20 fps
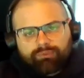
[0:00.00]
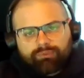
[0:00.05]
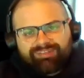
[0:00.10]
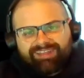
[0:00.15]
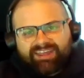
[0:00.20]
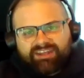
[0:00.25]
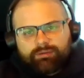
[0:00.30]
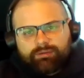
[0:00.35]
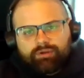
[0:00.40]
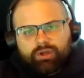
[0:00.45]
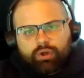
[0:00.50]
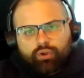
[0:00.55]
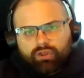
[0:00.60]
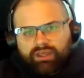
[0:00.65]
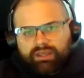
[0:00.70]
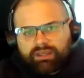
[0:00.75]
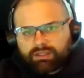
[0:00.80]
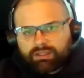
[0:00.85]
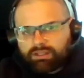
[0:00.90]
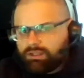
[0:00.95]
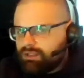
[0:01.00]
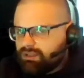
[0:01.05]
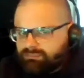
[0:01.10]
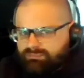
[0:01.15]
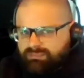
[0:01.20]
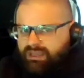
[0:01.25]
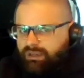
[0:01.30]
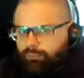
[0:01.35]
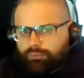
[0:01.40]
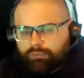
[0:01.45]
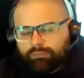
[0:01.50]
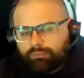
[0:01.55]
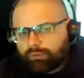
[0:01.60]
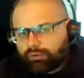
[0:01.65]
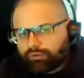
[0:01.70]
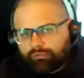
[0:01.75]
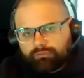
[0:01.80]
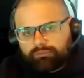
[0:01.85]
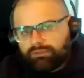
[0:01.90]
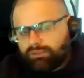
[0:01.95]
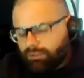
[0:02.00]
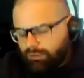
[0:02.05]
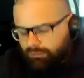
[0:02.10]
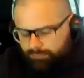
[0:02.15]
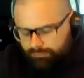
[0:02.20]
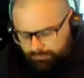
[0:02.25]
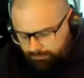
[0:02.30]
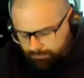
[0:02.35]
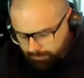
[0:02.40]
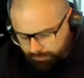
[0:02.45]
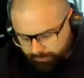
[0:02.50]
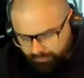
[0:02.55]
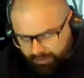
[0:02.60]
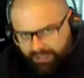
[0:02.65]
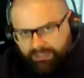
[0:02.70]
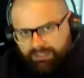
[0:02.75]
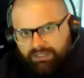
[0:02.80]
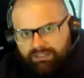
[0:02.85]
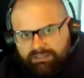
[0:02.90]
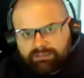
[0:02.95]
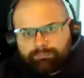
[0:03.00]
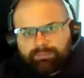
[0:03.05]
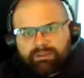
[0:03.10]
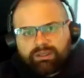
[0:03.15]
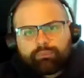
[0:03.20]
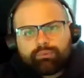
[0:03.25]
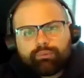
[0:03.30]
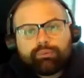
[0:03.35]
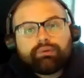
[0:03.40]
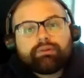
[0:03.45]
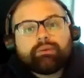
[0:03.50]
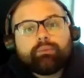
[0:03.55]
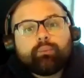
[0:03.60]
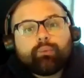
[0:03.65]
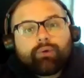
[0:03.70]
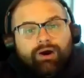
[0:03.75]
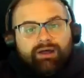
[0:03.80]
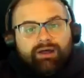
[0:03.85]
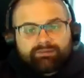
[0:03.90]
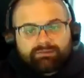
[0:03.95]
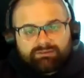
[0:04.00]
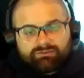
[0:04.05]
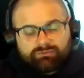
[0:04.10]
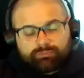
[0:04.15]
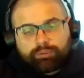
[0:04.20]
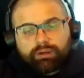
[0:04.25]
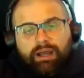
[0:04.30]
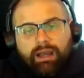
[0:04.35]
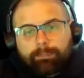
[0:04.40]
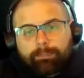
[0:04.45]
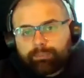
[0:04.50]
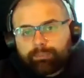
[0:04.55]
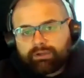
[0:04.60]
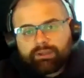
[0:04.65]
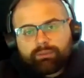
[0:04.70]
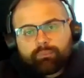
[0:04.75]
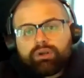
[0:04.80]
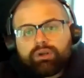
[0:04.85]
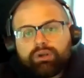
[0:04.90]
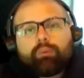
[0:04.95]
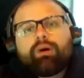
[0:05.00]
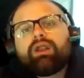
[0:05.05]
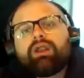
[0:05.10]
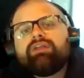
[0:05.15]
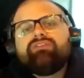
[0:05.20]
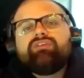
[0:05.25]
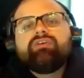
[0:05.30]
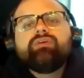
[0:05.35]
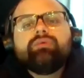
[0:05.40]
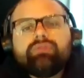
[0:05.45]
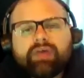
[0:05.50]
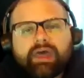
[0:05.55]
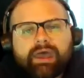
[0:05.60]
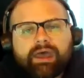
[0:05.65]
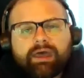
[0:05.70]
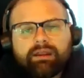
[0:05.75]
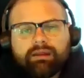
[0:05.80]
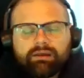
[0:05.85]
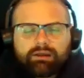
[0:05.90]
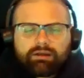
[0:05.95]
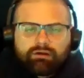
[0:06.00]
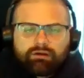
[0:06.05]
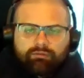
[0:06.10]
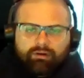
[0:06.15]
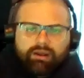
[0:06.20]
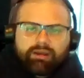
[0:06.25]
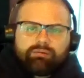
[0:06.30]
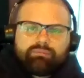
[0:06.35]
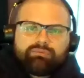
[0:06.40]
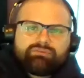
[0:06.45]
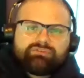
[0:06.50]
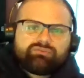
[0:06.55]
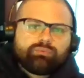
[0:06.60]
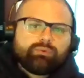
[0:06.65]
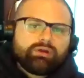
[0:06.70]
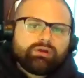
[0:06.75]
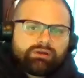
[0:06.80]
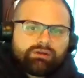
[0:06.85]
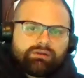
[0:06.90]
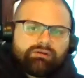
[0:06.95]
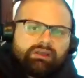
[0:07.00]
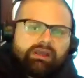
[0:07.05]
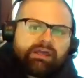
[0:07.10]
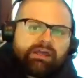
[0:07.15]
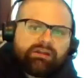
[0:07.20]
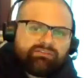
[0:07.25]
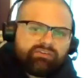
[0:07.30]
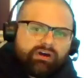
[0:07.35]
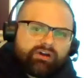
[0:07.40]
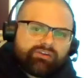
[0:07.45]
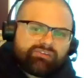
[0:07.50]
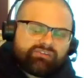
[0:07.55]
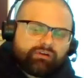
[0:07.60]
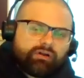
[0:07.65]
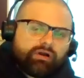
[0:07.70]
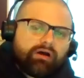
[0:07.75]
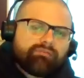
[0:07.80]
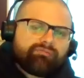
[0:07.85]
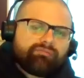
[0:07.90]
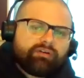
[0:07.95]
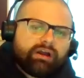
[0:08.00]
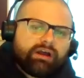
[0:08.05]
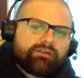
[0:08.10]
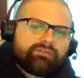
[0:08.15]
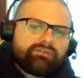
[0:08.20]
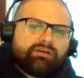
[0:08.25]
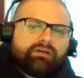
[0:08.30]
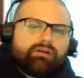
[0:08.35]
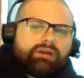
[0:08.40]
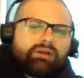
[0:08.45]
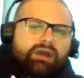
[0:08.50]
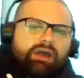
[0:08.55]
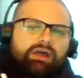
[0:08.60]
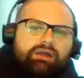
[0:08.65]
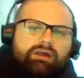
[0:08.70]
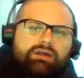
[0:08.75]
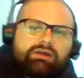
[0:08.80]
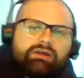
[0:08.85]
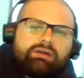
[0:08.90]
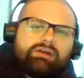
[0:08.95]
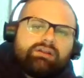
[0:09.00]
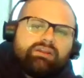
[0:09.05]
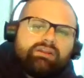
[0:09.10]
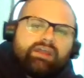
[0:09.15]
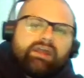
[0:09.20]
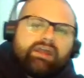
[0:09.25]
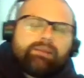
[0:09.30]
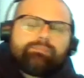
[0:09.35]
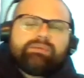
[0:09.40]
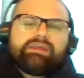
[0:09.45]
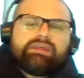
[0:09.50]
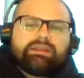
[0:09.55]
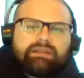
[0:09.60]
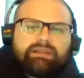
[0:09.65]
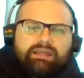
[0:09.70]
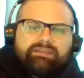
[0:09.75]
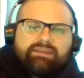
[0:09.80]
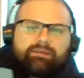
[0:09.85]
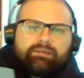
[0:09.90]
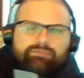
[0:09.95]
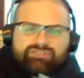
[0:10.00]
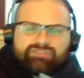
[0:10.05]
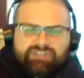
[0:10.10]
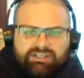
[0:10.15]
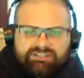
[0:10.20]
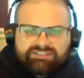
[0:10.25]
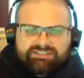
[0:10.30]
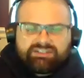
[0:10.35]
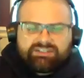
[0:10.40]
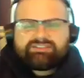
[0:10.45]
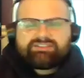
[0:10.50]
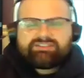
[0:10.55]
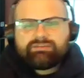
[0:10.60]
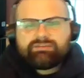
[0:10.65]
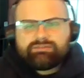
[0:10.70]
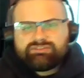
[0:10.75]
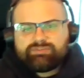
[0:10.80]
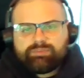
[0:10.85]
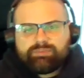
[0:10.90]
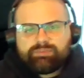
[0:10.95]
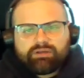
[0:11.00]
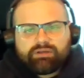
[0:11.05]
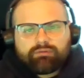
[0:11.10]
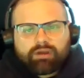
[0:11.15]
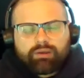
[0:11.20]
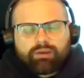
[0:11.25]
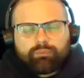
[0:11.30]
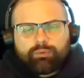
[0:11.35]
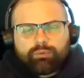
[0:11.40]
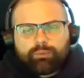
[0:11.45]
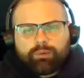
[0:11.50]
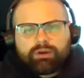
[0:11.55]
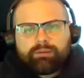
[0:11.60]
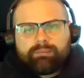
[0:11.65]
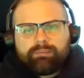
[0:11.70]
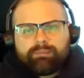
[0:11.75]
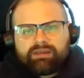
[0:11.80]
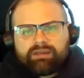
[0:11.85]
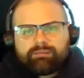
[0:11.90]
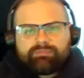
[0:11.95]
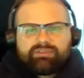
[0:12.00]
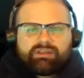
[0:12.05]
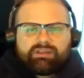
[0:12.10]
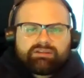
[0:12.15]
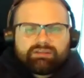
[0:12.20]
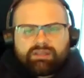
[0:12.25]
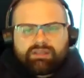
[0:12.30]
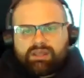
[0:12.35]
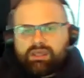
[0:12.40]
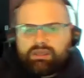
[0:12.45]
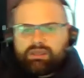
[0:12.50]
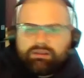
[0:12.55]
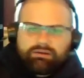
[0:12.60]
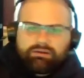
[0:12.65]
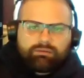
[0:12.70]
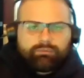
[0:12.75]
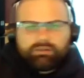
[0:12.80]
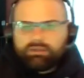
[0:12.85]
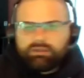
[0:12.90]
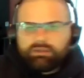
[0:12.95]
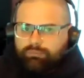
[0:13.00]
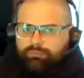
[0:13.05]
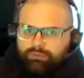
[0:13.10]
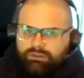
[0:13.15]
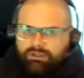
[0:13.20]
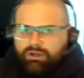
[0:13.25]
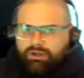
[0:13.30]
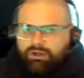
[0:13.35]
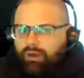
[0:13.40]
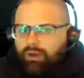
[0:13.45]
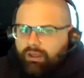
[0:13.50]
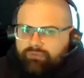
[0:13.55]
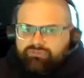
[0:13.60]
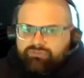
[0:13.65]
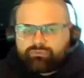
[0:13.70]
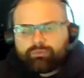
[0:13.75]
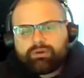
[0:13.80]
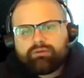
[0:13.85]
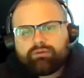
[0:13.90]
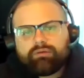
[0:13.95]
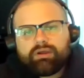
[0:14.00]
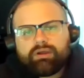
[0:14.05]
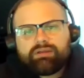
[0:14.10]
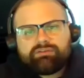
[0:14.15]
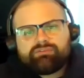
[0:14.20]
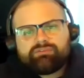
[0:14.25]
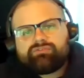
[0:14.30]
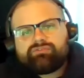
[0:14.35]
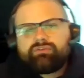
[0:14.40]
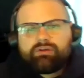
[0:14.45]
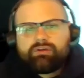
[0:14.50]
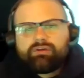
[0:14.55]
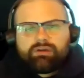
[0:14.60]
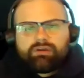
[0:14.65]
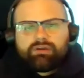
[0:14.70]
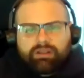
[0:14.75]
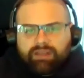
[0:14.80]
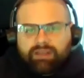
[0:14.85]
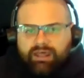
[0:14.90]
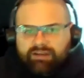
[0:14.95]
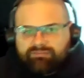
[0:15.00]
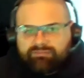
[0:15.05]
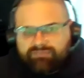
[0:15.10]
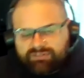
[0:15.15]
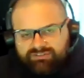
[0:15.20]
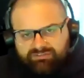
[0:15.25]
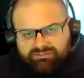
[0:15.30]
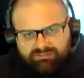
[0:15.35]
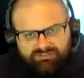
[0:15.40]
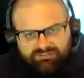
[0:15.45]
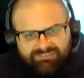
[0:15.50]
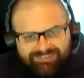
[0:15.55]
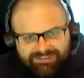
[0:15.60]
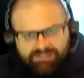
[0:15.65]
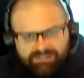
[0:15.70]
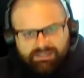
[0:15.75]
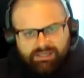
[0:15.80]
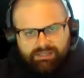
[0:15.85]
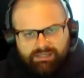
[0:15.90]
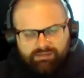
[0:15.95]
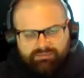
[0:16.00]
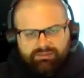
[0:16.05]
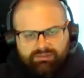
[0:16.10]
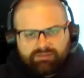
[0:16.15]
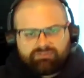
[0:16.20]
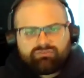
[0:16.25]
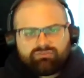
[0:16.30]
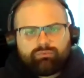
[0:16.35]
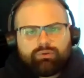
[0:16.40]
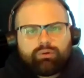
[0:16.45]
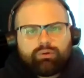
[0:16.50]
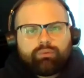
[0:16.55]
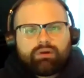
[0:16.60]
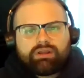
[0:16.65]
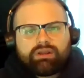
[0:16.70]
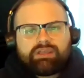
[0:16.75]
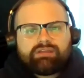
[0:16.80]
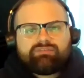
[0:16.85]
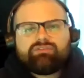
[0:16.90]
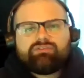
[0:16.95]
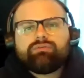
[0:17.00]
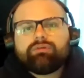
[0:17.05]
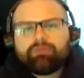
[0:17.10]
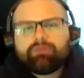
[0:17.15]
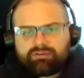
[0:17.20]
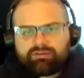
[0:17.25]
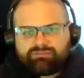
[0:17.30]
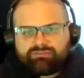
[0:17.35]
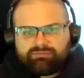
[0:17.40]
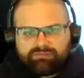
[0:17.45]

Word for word: We're letting them know, like, man, we're, we're you know, we're we're grinding at the bit. We really want this property. We don't want to do that, right? We just want to kind of toss our offer out there and kind of let it be, let them chase us, so to speak, right? We want to make them think that, hey, you know, we can we can go elsewhere, right? There's a lot of fish in the sea kind of thing. So we don't want to get too aggressive.